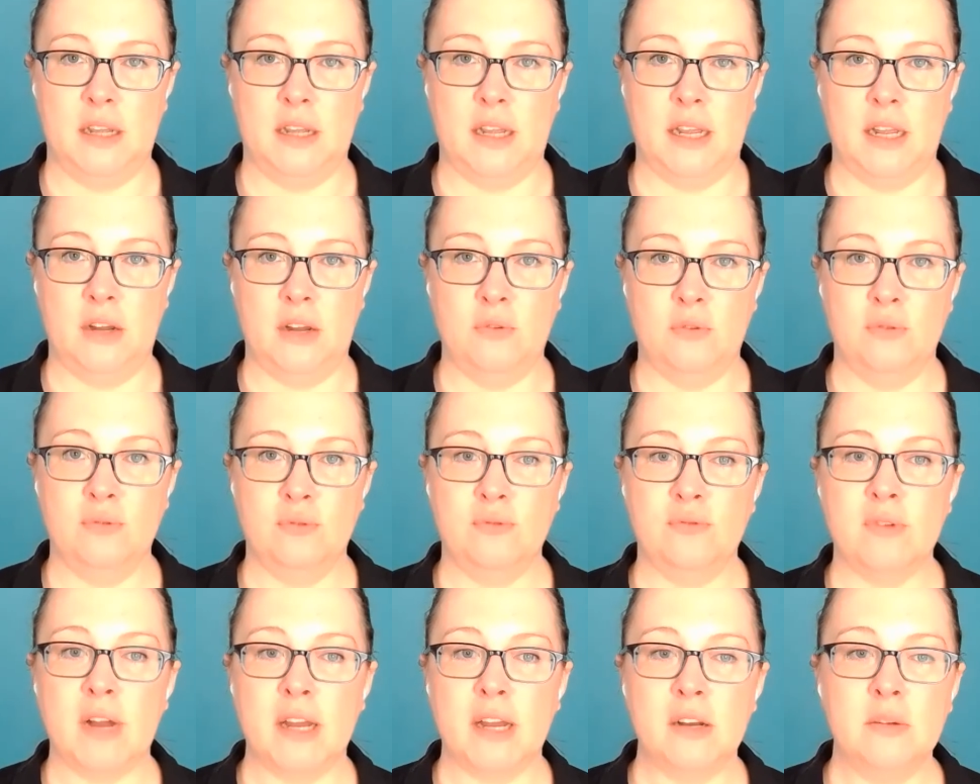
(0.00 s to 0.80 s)

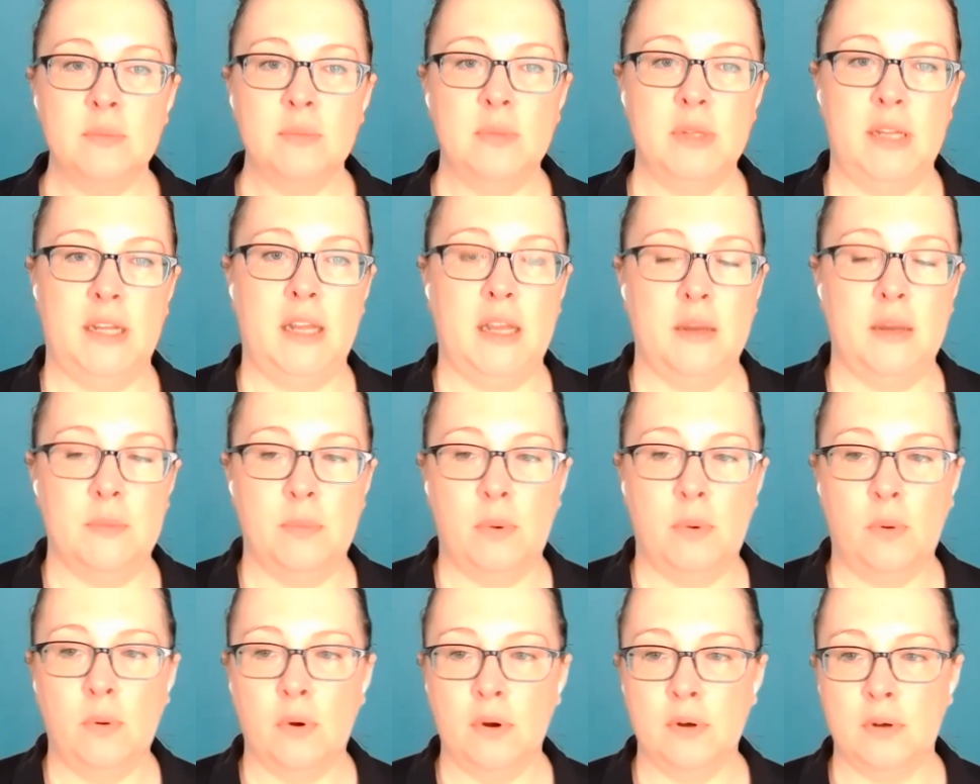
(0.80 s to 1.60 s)
incredibly
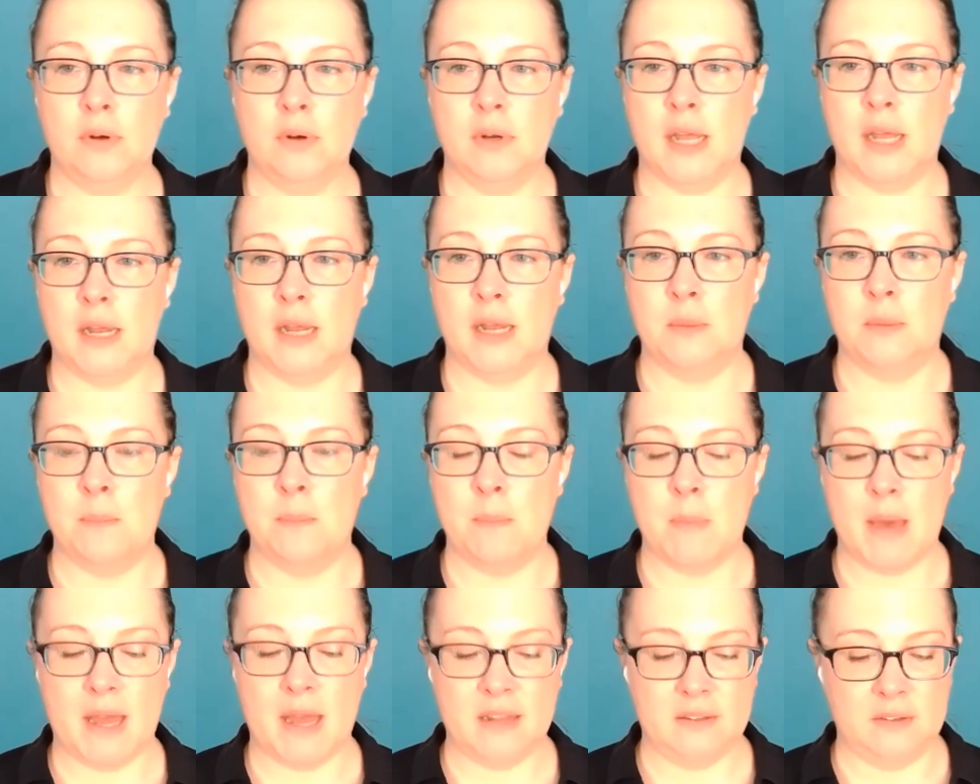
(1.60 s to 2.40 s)
important and a
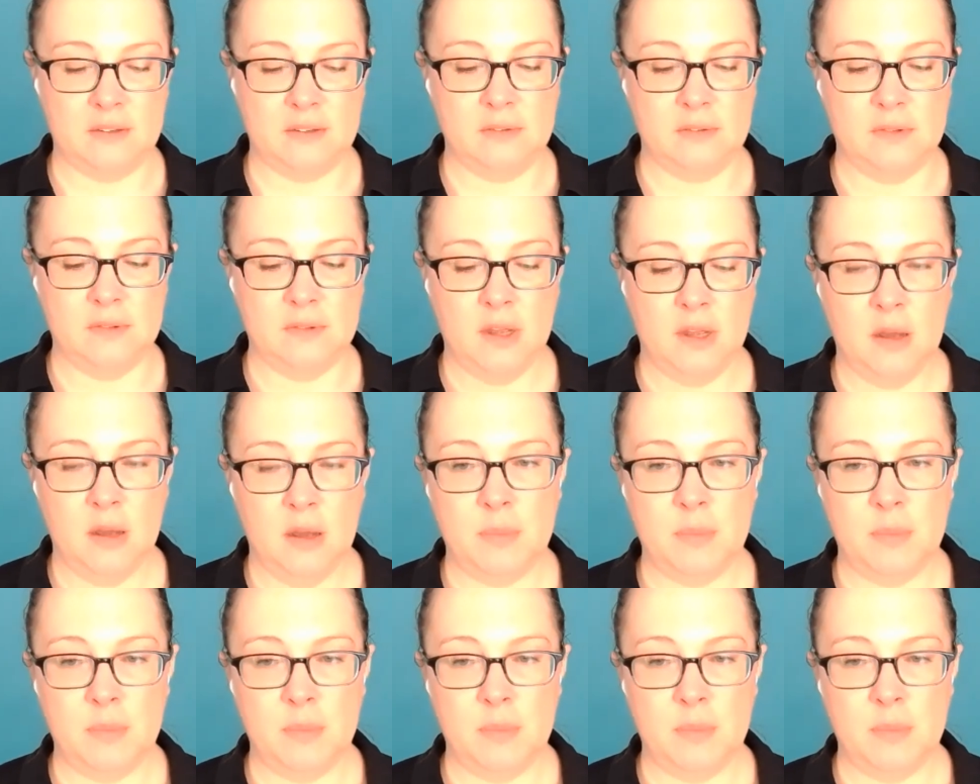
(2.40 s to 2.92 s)
massive